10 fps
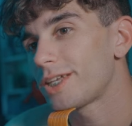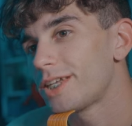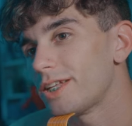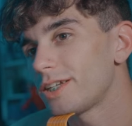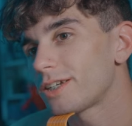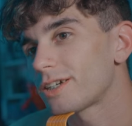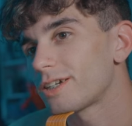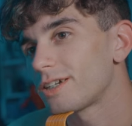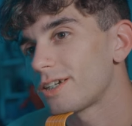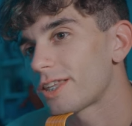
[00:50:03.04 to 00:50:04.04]
beginning,
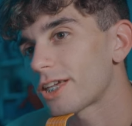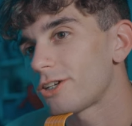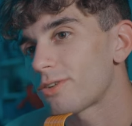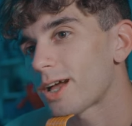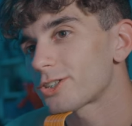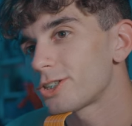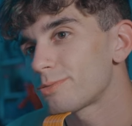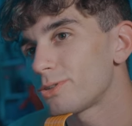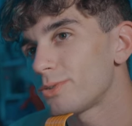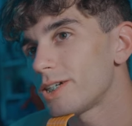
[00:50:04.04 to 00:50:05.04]
the
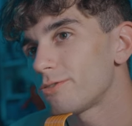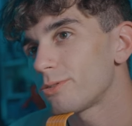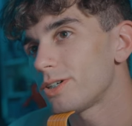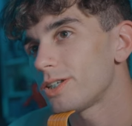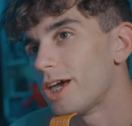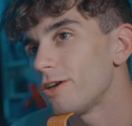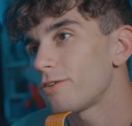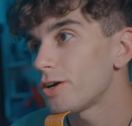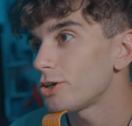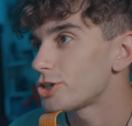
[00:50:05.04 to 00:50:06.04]
interactions between everyone,
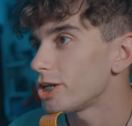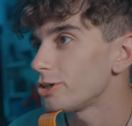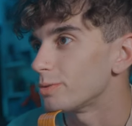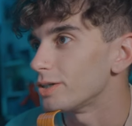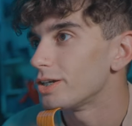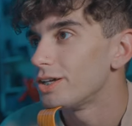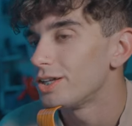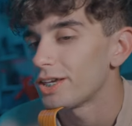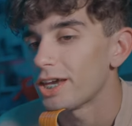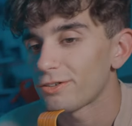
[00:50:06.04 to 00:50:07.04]
it felt genuine.
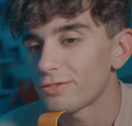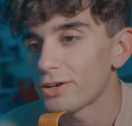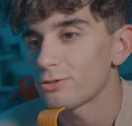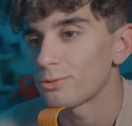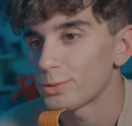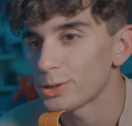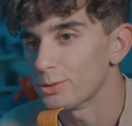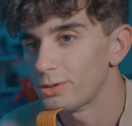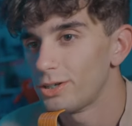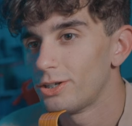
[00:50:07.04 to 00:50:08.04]
It felt
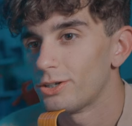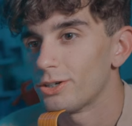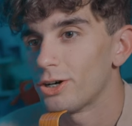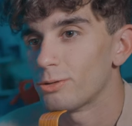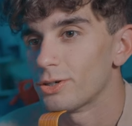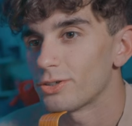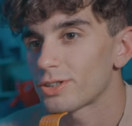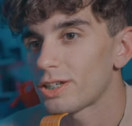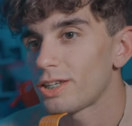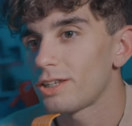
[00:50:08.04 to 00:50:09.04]
real
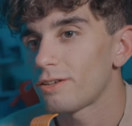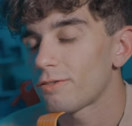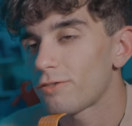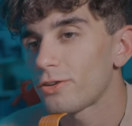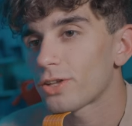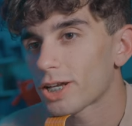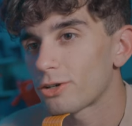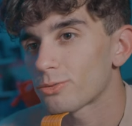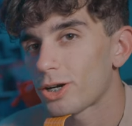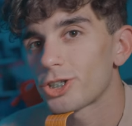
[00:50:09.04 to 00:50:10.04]
almost. It didn't feel like
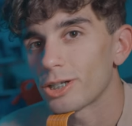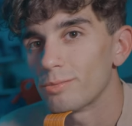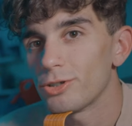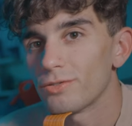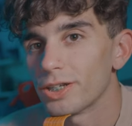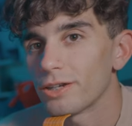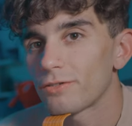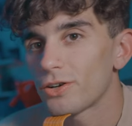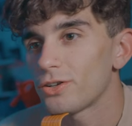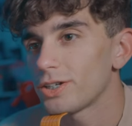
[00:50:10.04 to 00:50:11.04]
I was watching a movie.
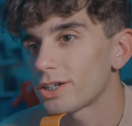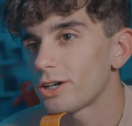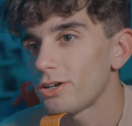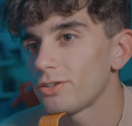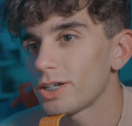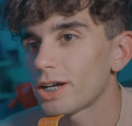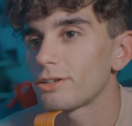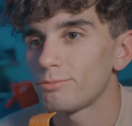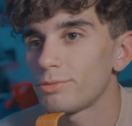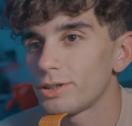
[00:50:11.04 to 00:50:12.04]
It felt like, oh yeah,
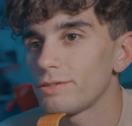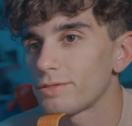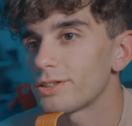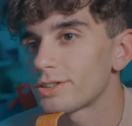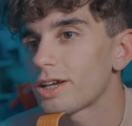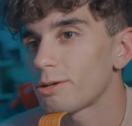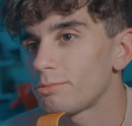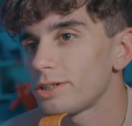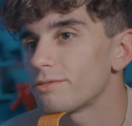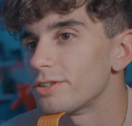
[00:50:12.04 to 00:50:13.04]
I believe this. I
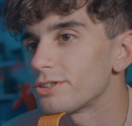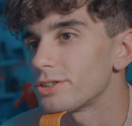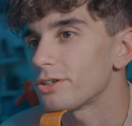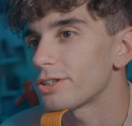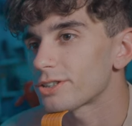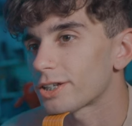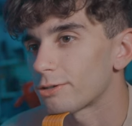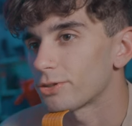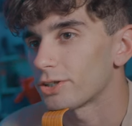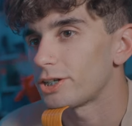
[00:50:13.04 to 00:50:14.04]
believe this. You know, this is like
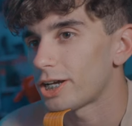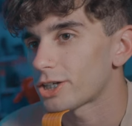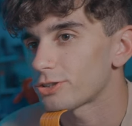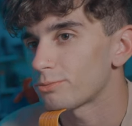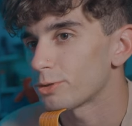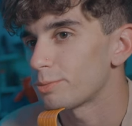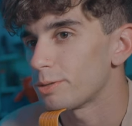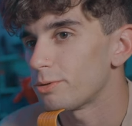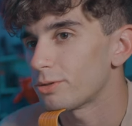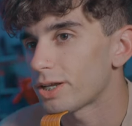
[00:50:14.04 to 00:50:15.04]
a real interaction real
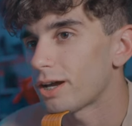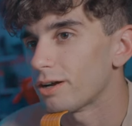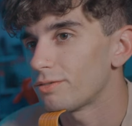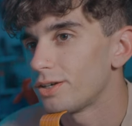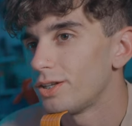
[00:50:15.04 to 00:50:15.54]
people would have.